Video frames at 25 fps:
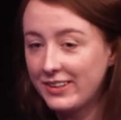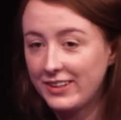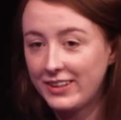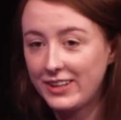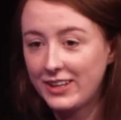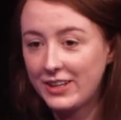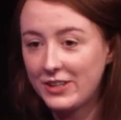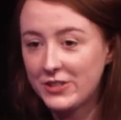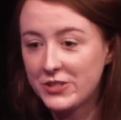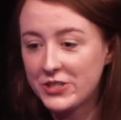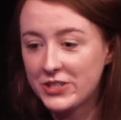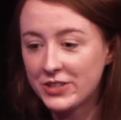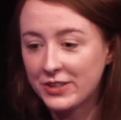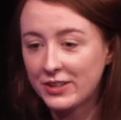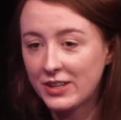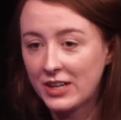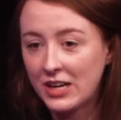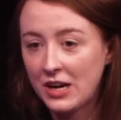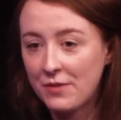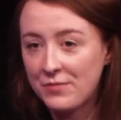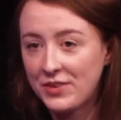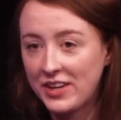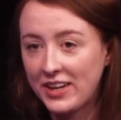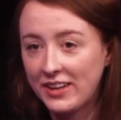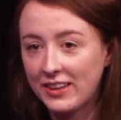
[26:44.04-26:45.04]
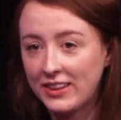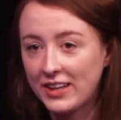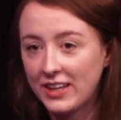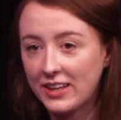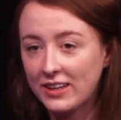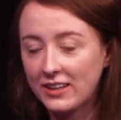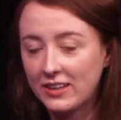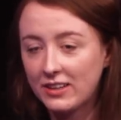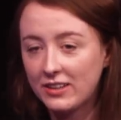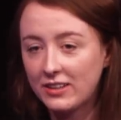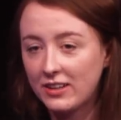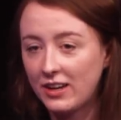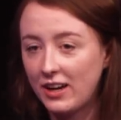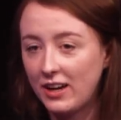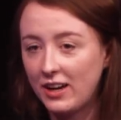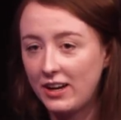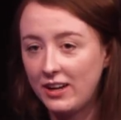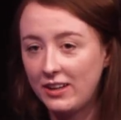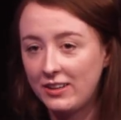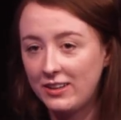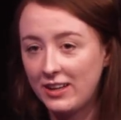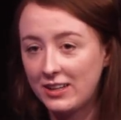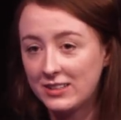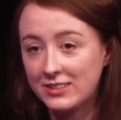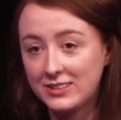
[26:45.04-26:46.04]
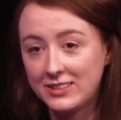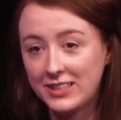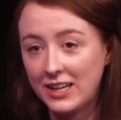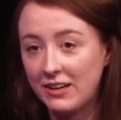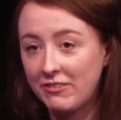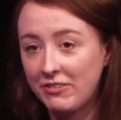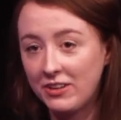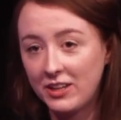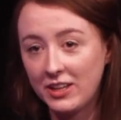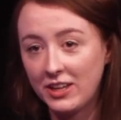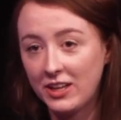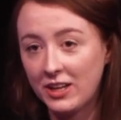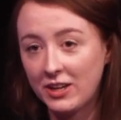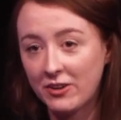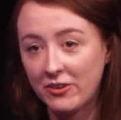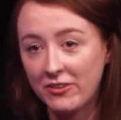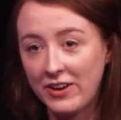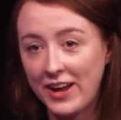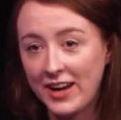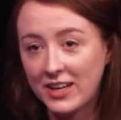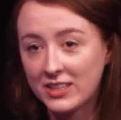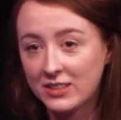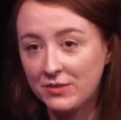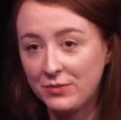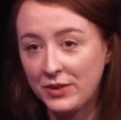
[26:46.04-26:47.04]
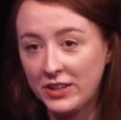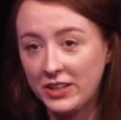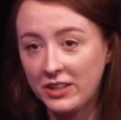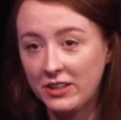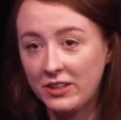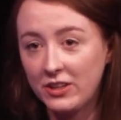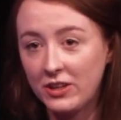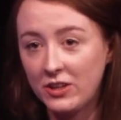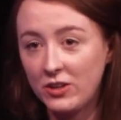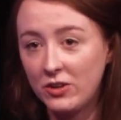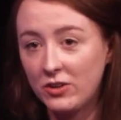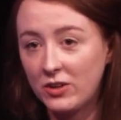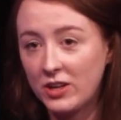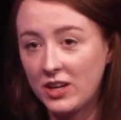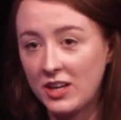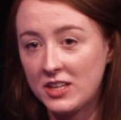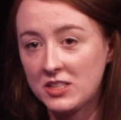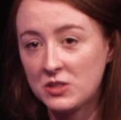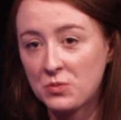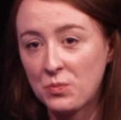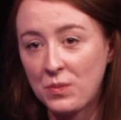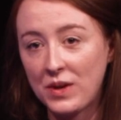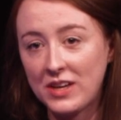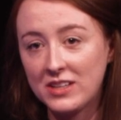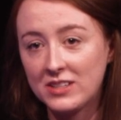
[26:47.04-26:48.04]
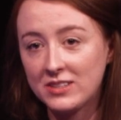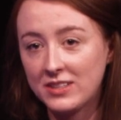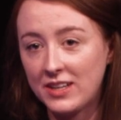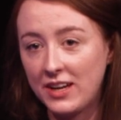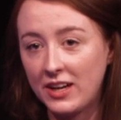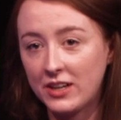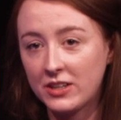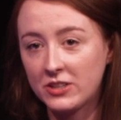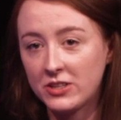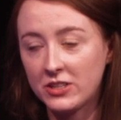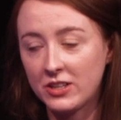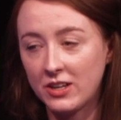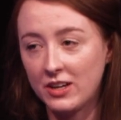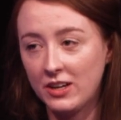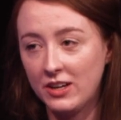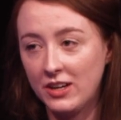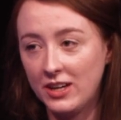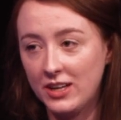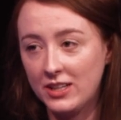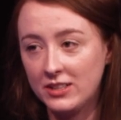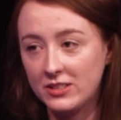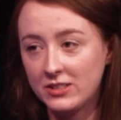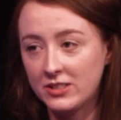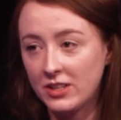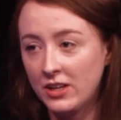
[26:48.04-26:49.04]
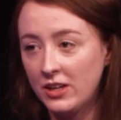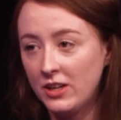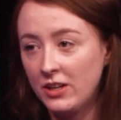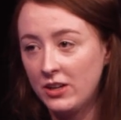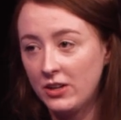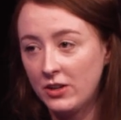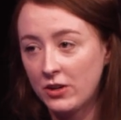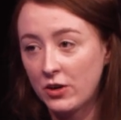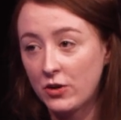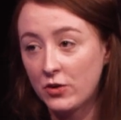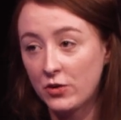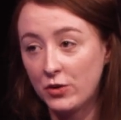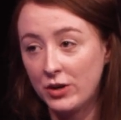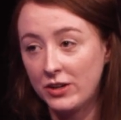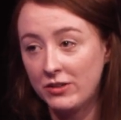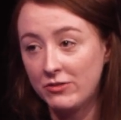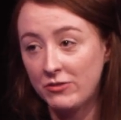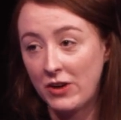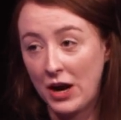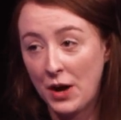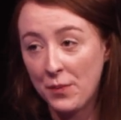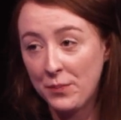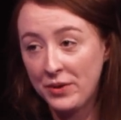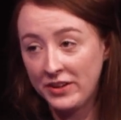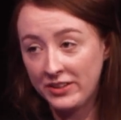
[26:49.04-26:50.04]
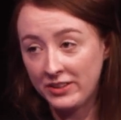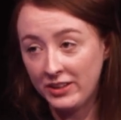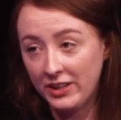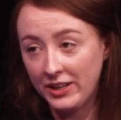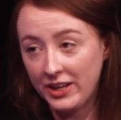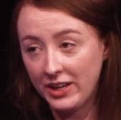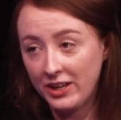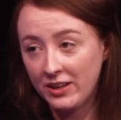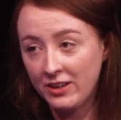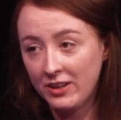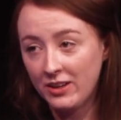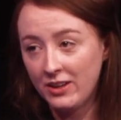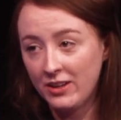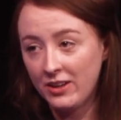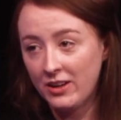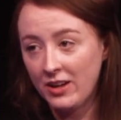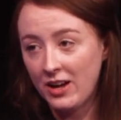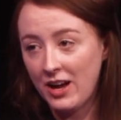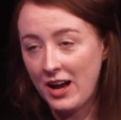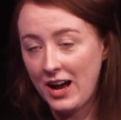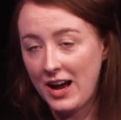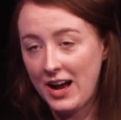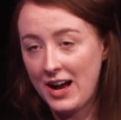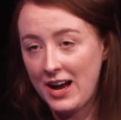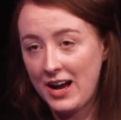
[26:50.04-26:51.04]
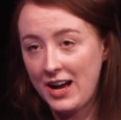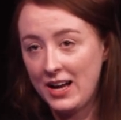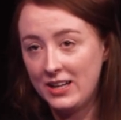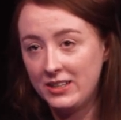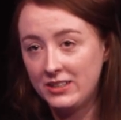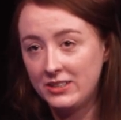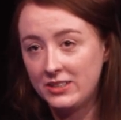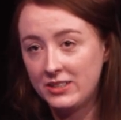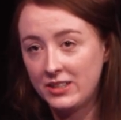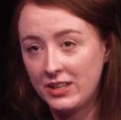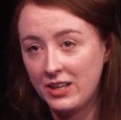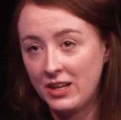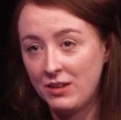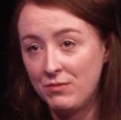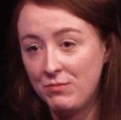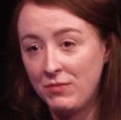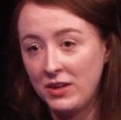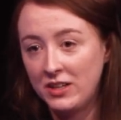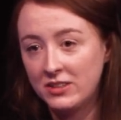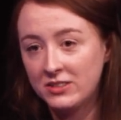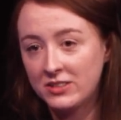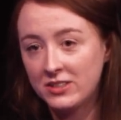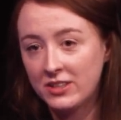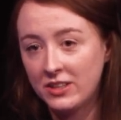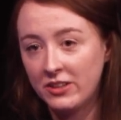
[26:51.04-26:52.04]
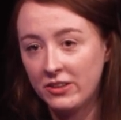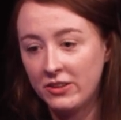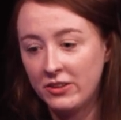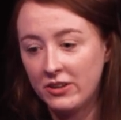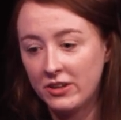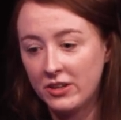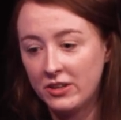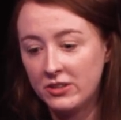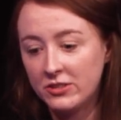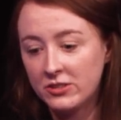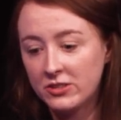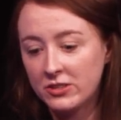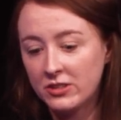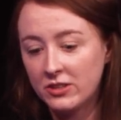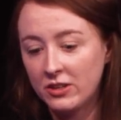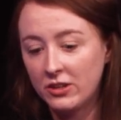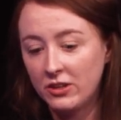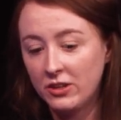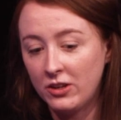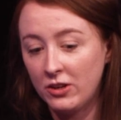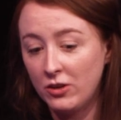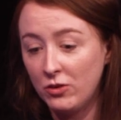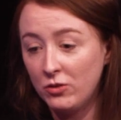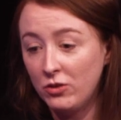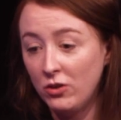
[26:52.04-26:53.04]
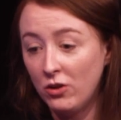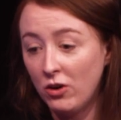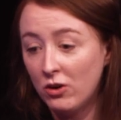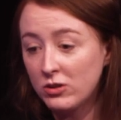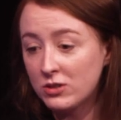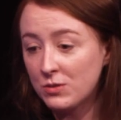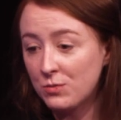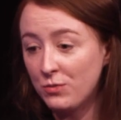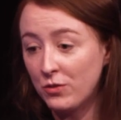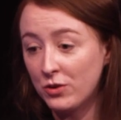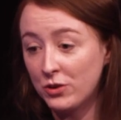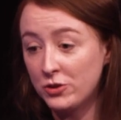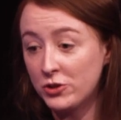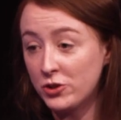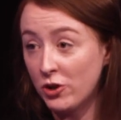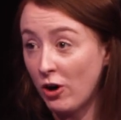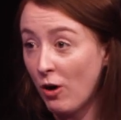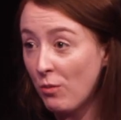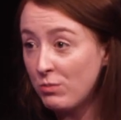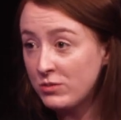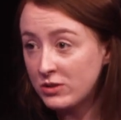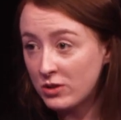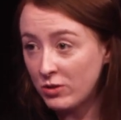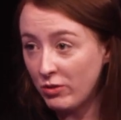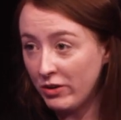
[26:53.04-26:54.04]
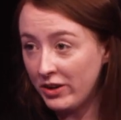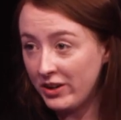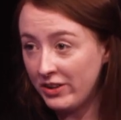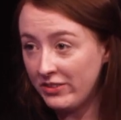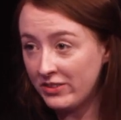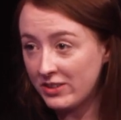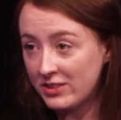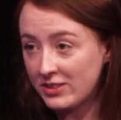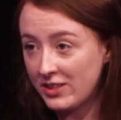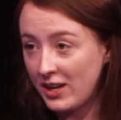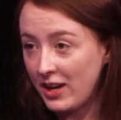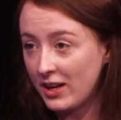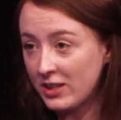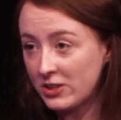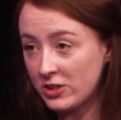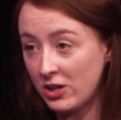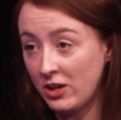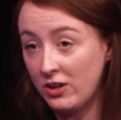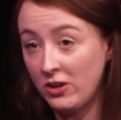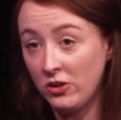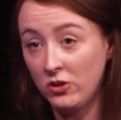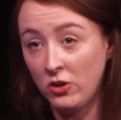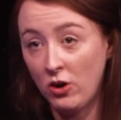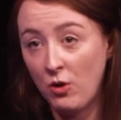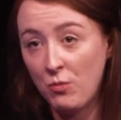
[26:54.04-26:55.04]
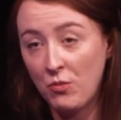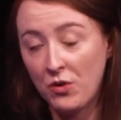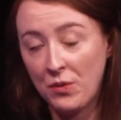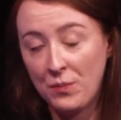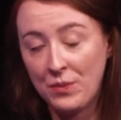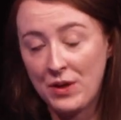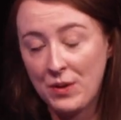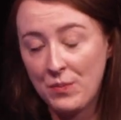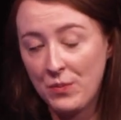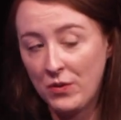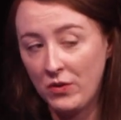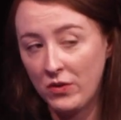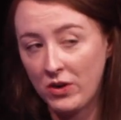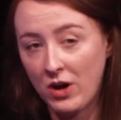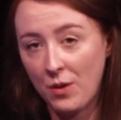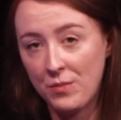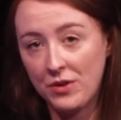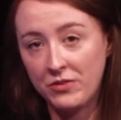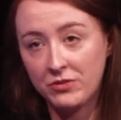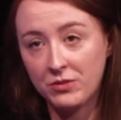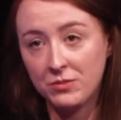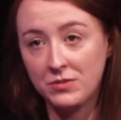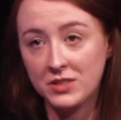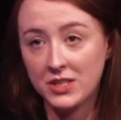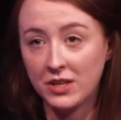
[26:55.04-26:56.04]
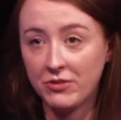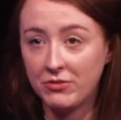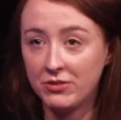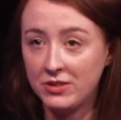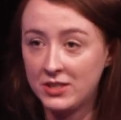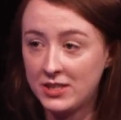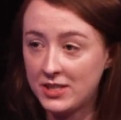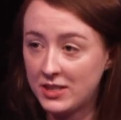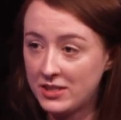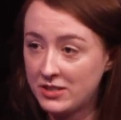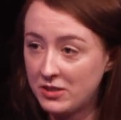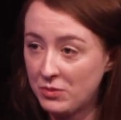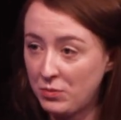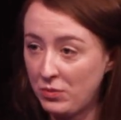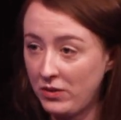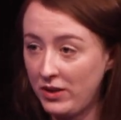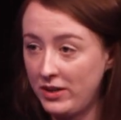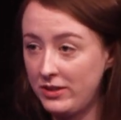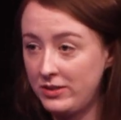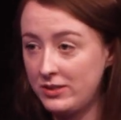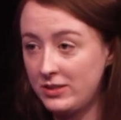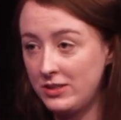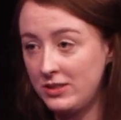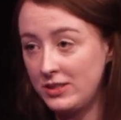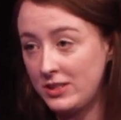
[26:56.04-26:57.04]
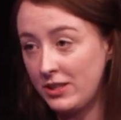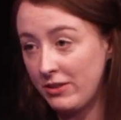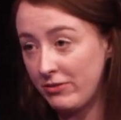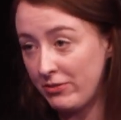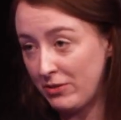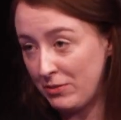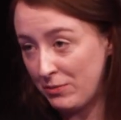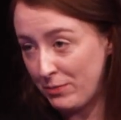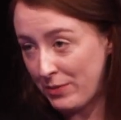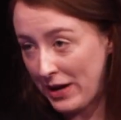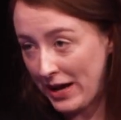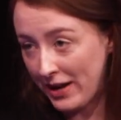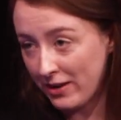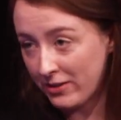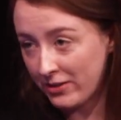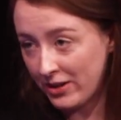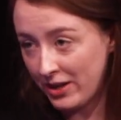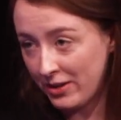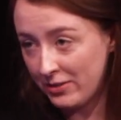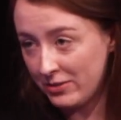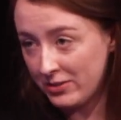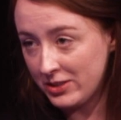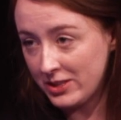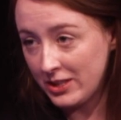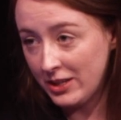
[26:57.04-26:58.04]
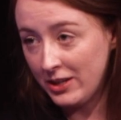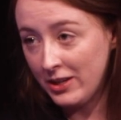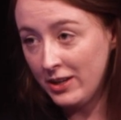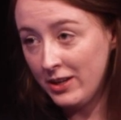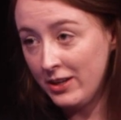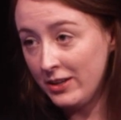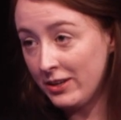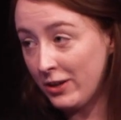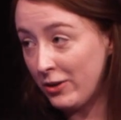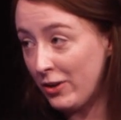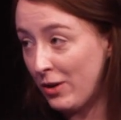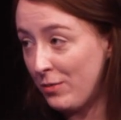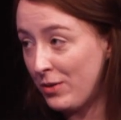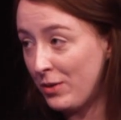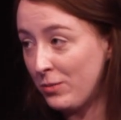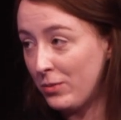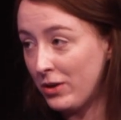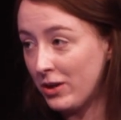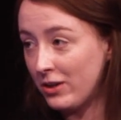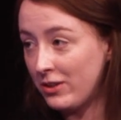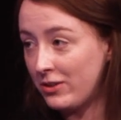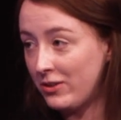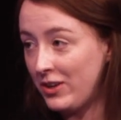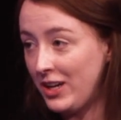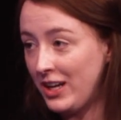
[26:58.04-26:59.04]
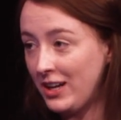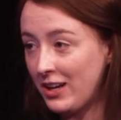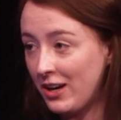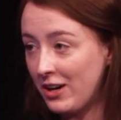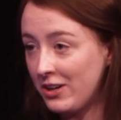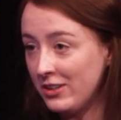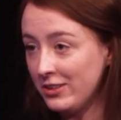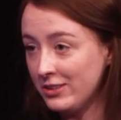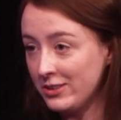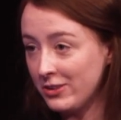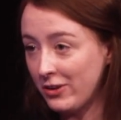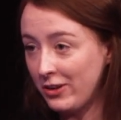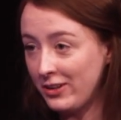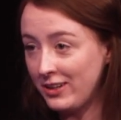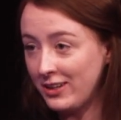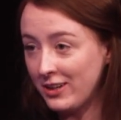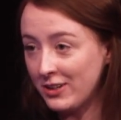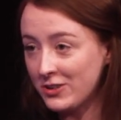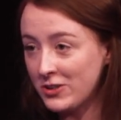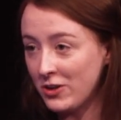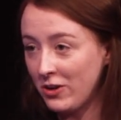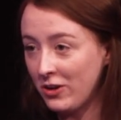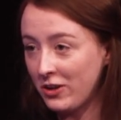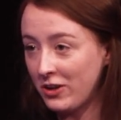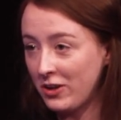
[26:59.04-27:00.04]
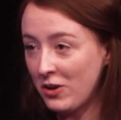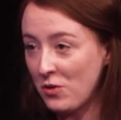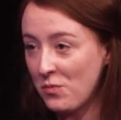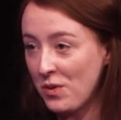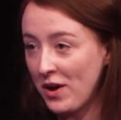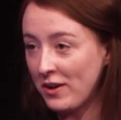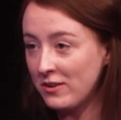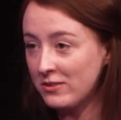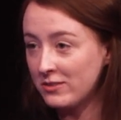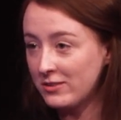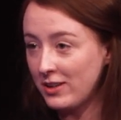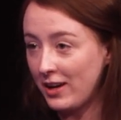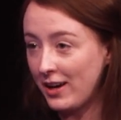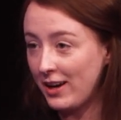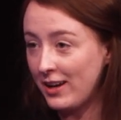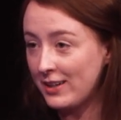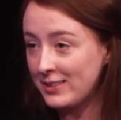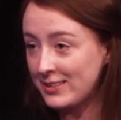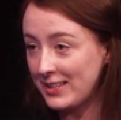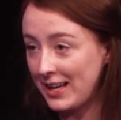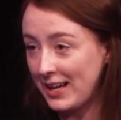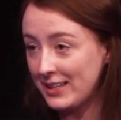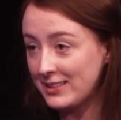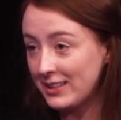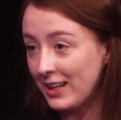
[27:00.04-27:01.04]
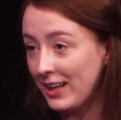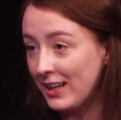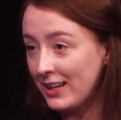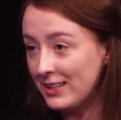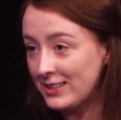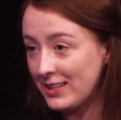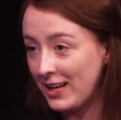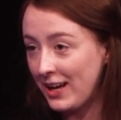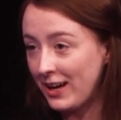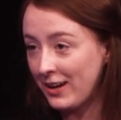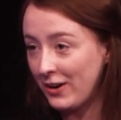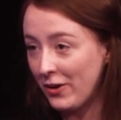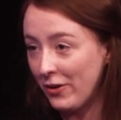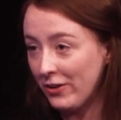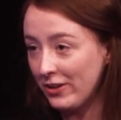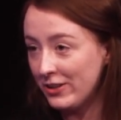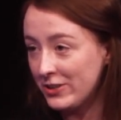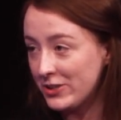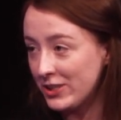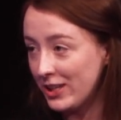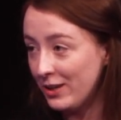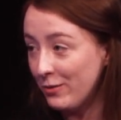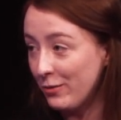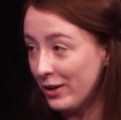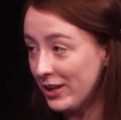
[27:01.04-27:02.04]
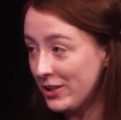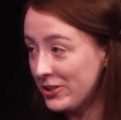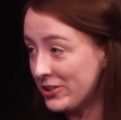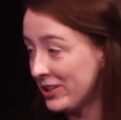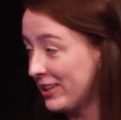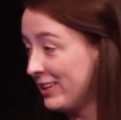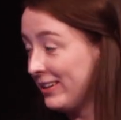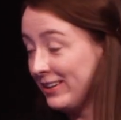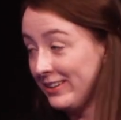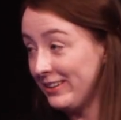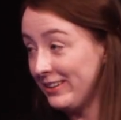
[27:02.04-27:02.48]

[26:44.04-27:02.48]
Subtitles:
Yeah, sure. I mean, I think that's definitely correct. I mean, the UK space sector is growing rapidly, and it means that there's, lots more jobs going in the sector and a lot more people coming from different disciplines and different backgrounds. We're three girls on here talking about satellite technology, which,